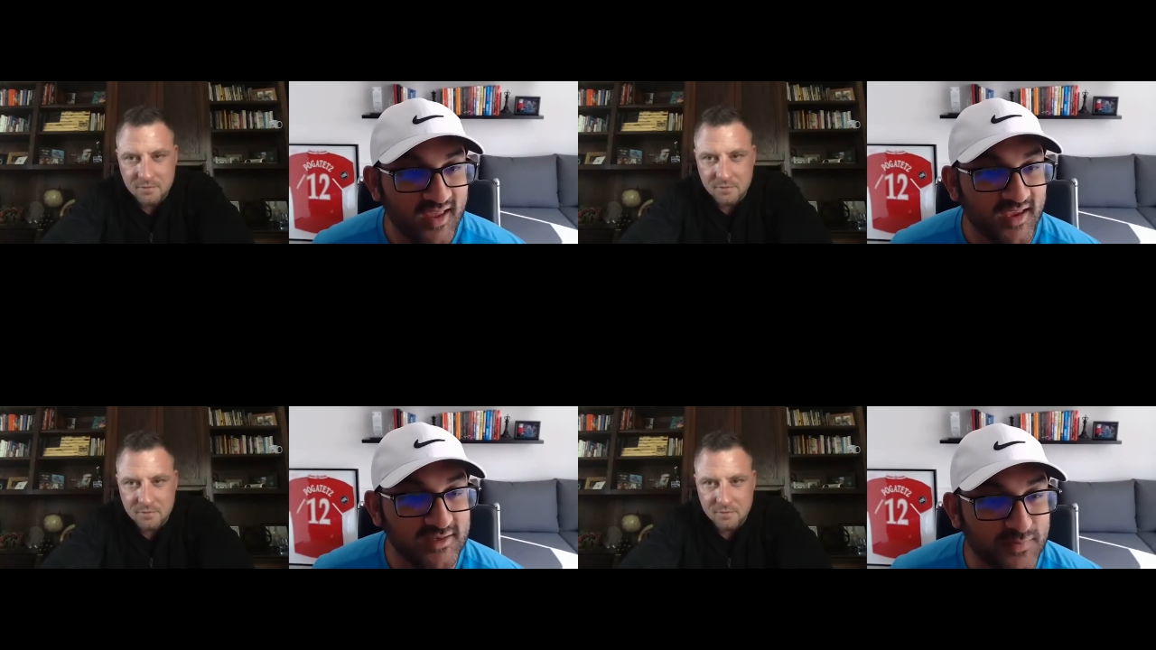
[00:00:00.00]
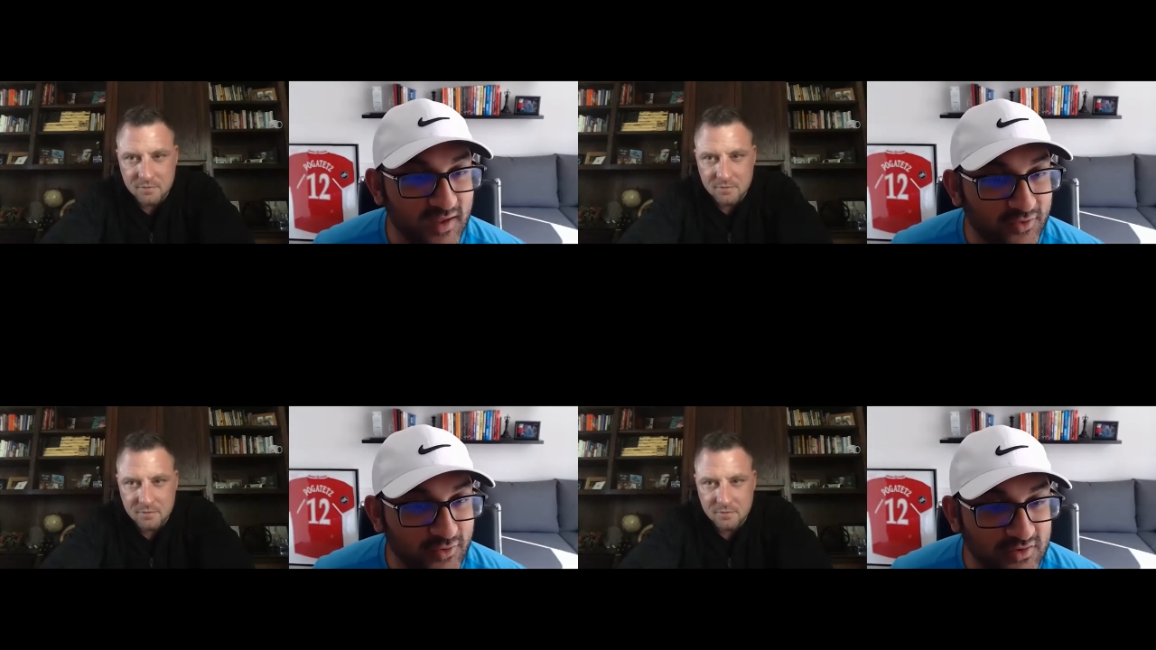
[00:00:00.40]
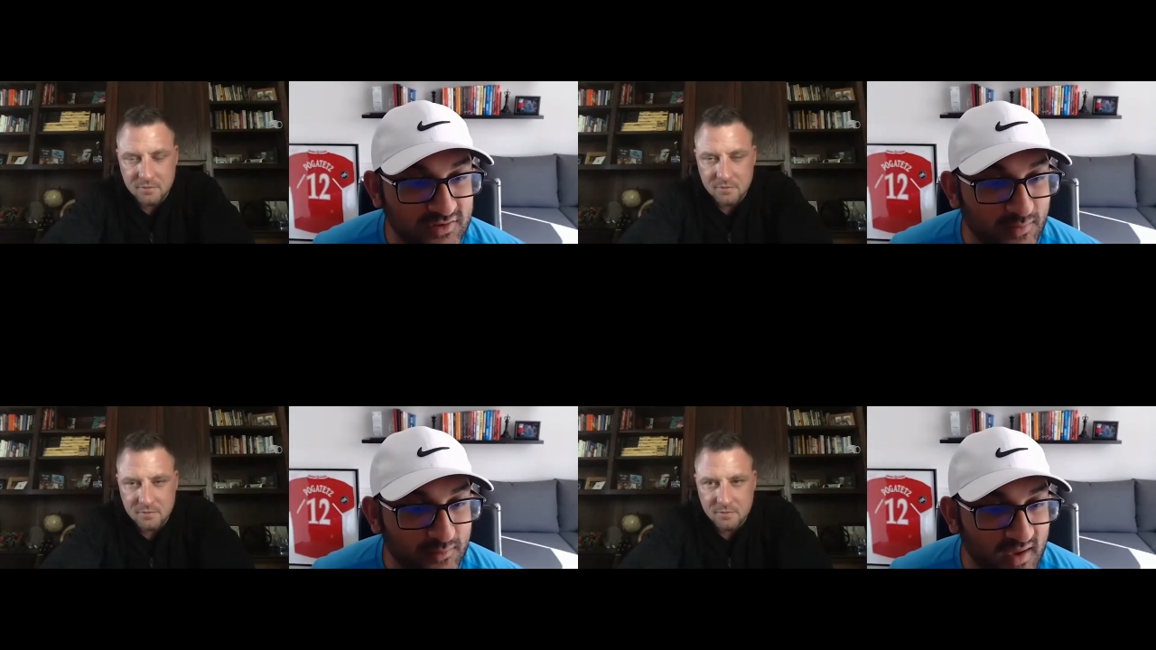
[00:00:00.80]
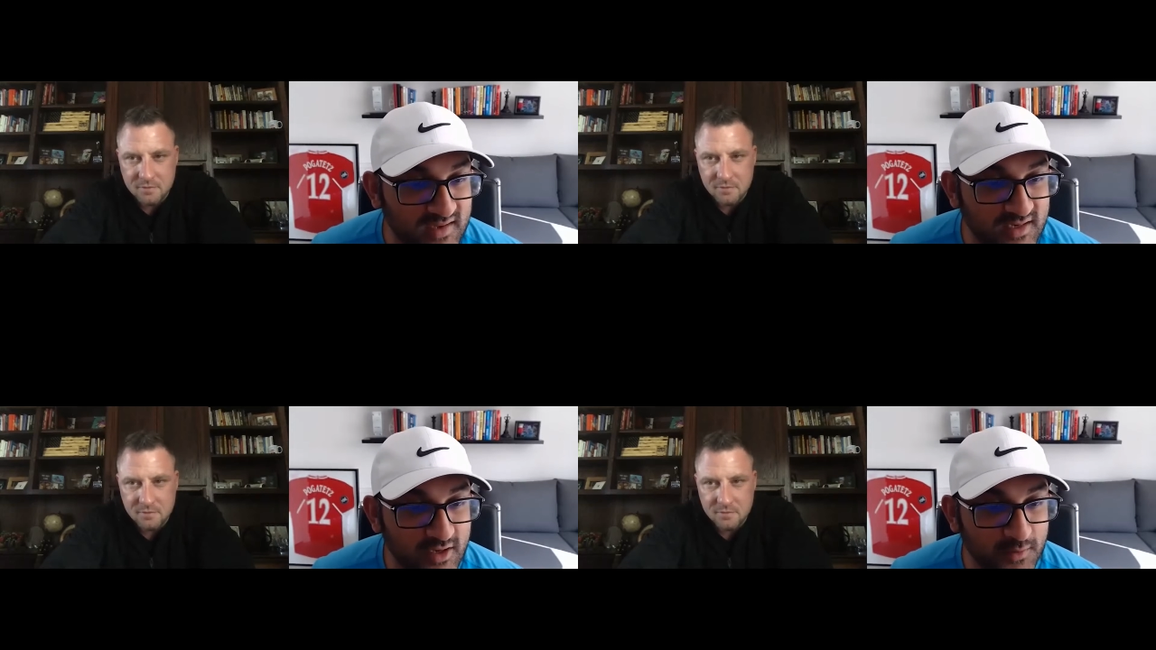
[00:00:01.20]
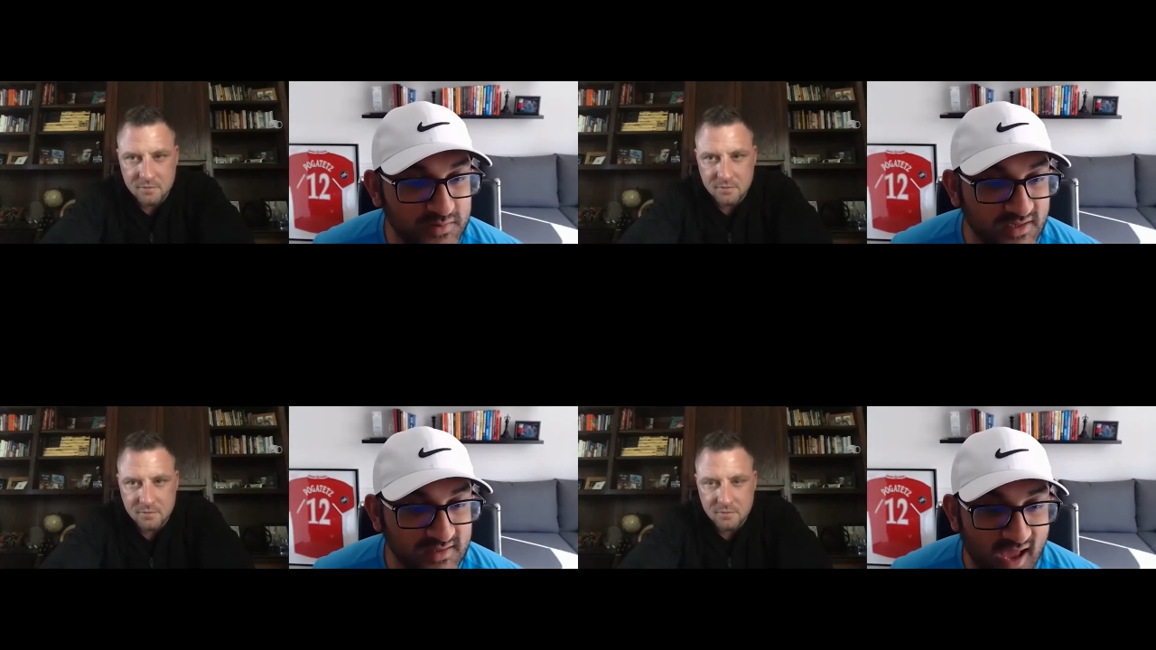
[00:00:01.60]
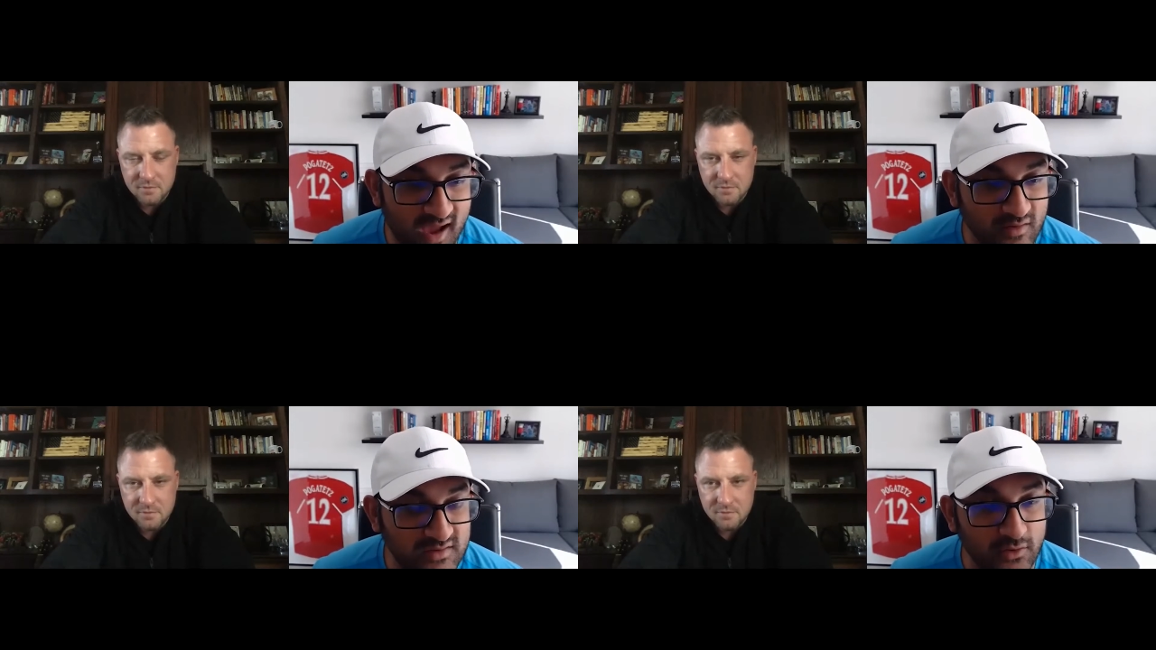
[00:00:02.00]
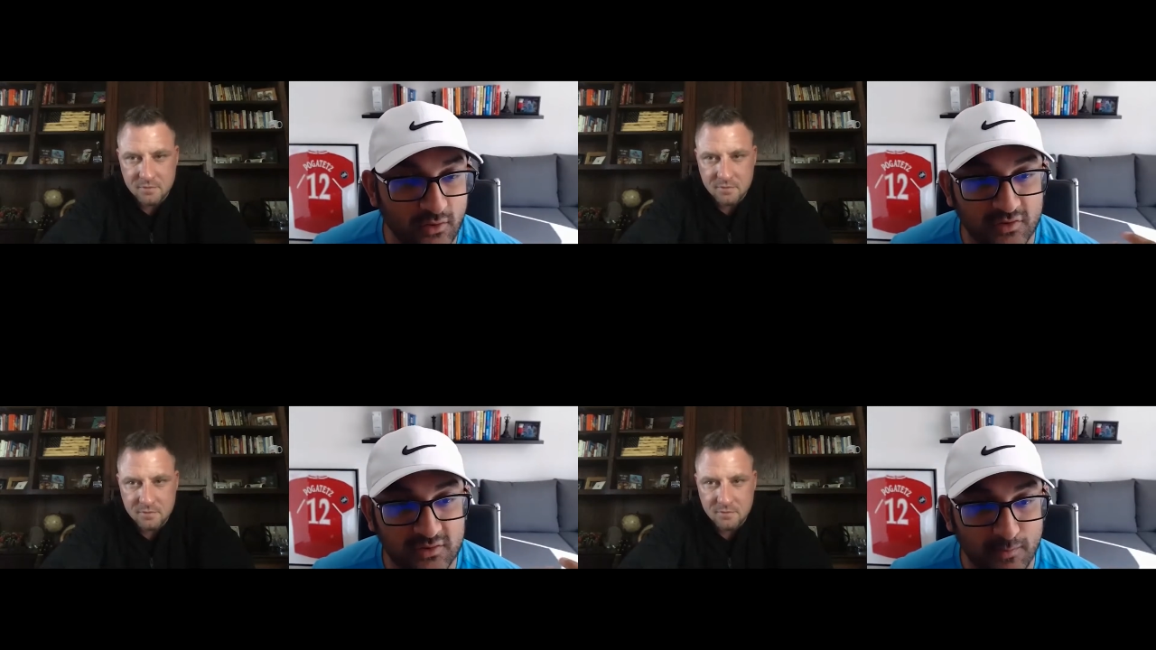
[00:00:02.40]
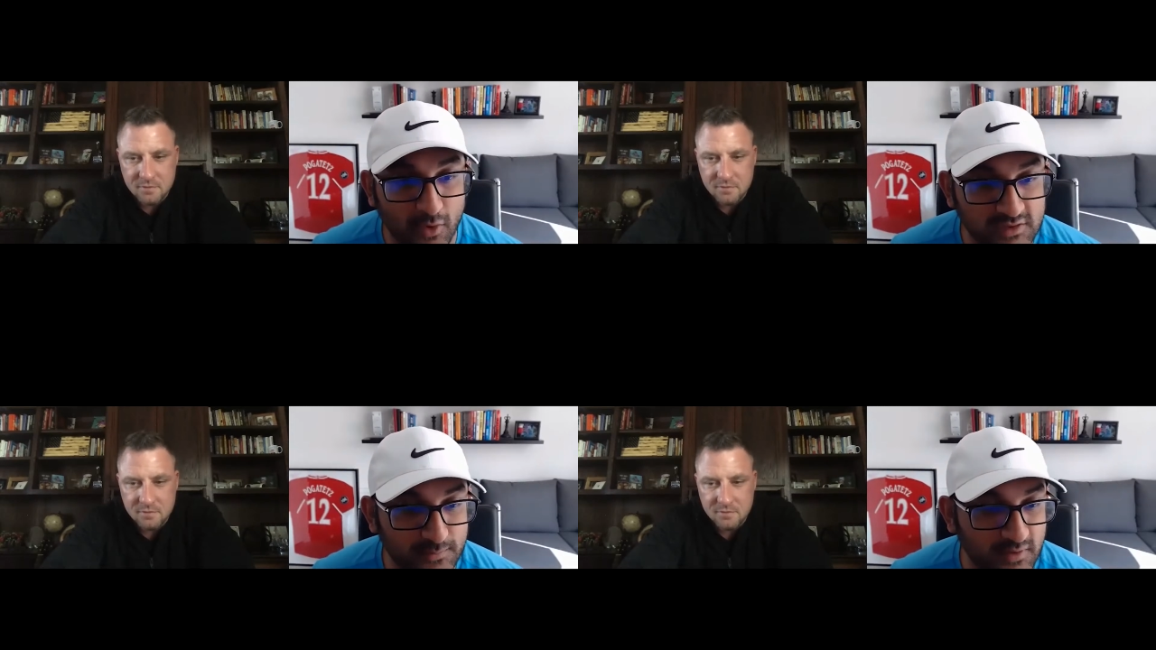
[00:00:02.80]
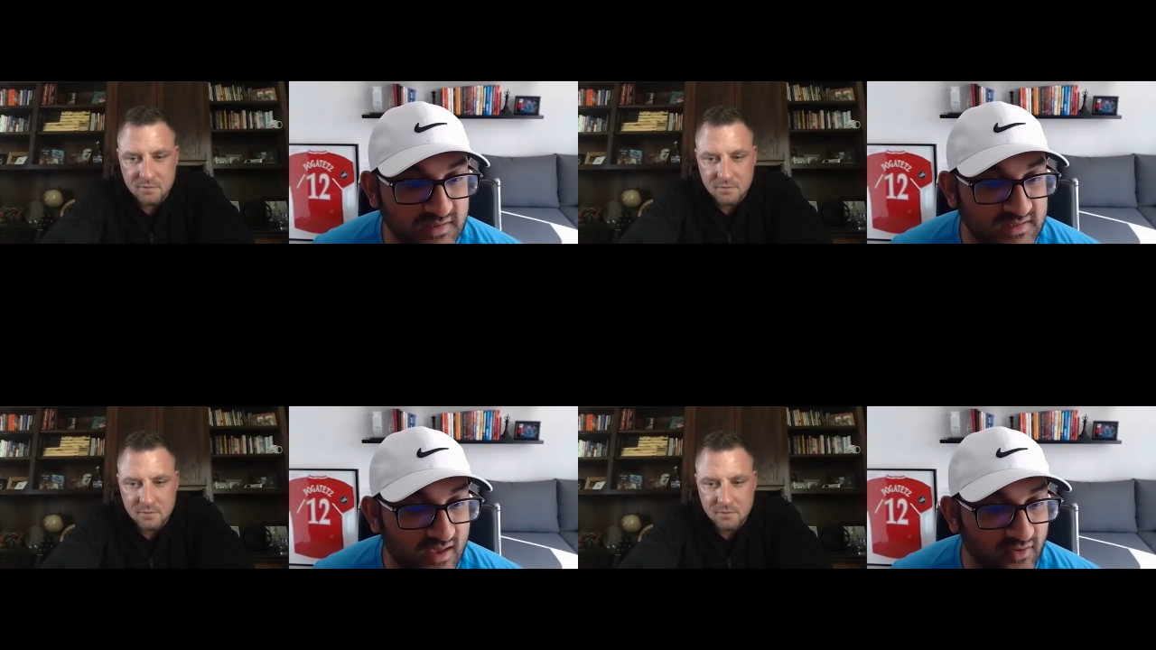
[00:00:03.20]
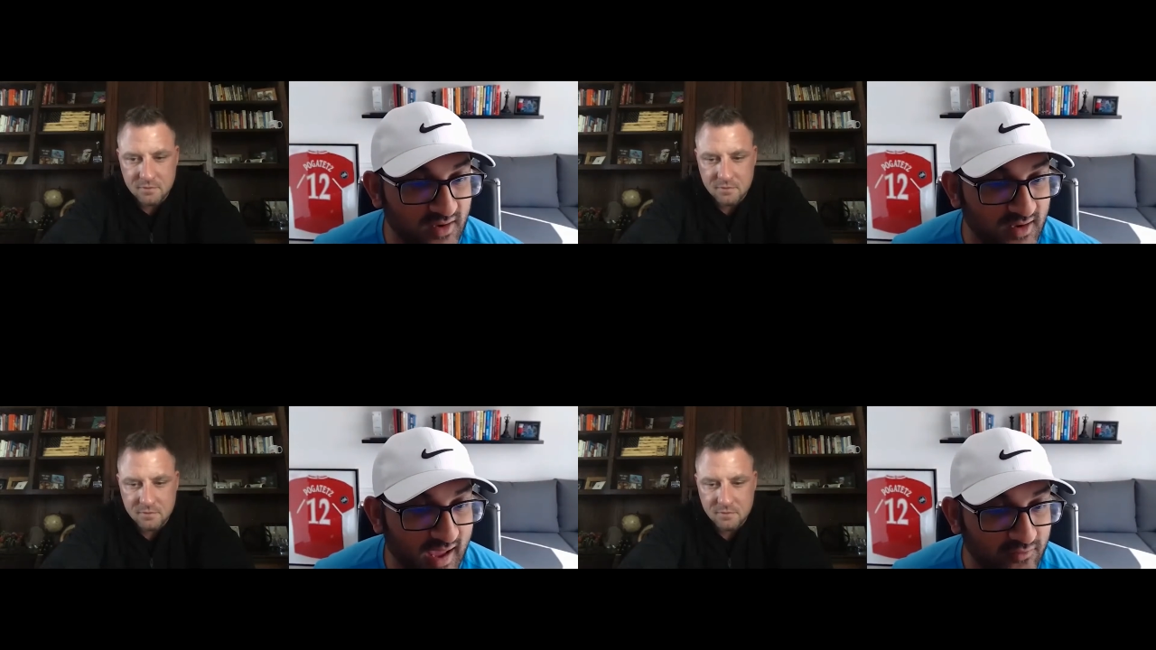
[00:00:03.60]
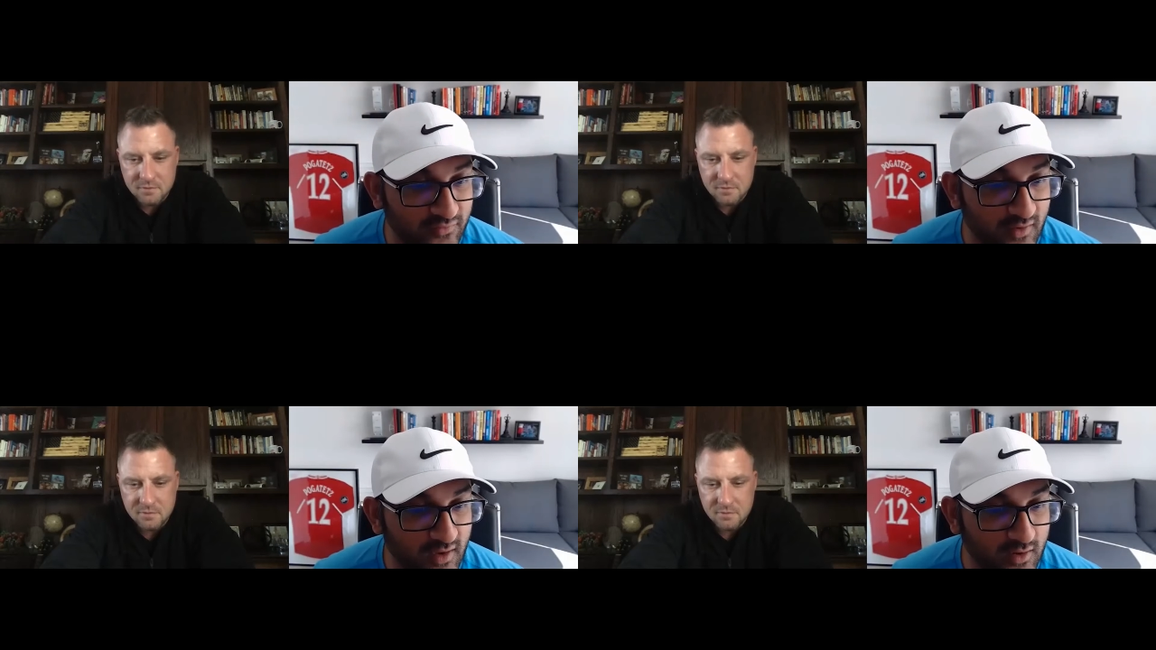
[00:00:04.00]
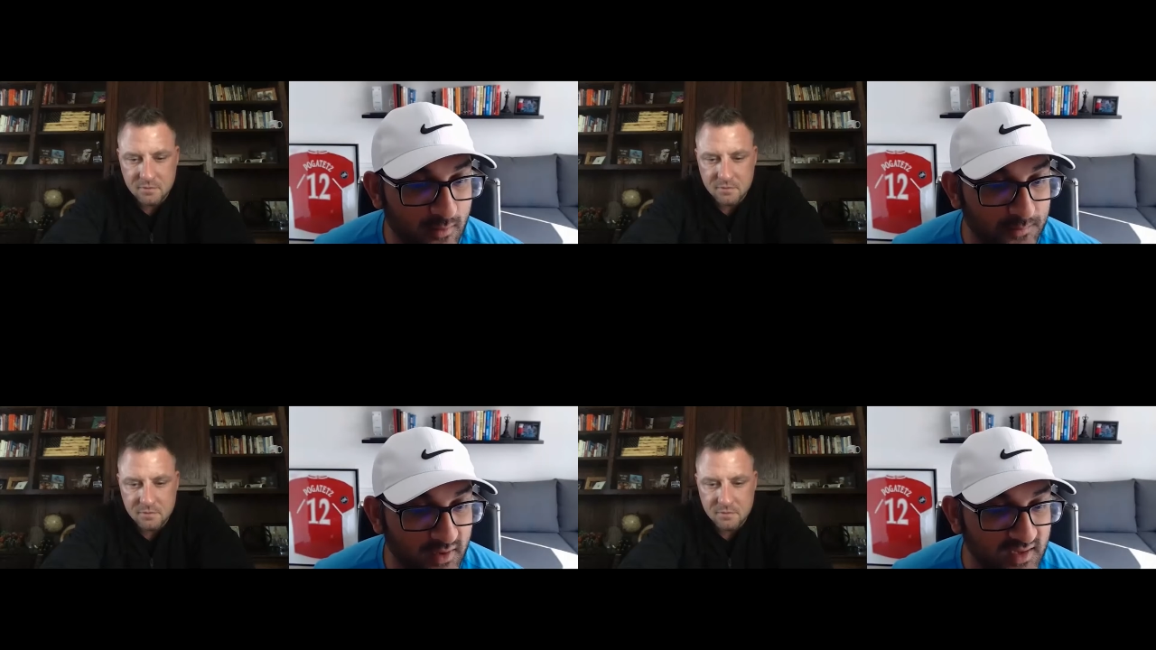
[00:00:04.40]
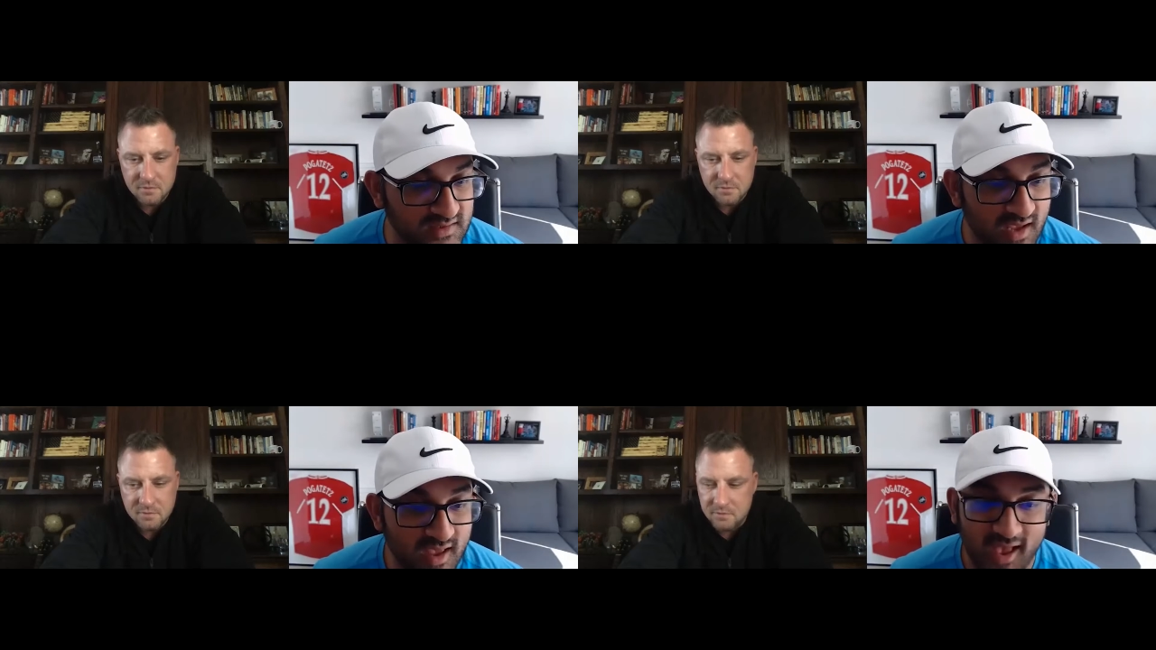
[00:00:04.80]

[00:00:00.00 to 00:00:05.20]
Speaker 1: He's been through some amazing ups and downs, owns multiple seven and eight figure companies,